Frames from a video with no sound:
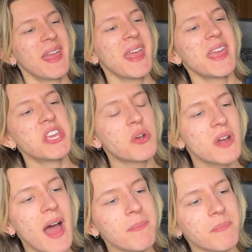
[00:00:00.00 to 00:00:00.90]
You're
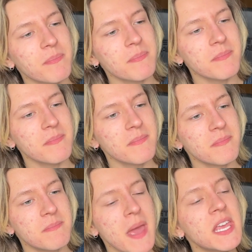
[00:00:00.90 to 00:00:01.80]
not
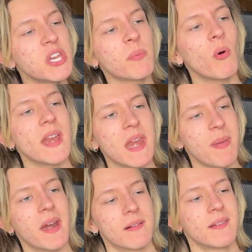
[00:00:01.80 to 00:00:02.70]
making your point any
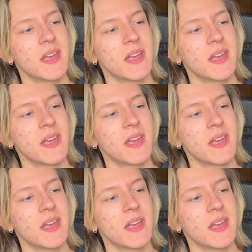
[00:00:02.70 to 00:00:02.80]
better.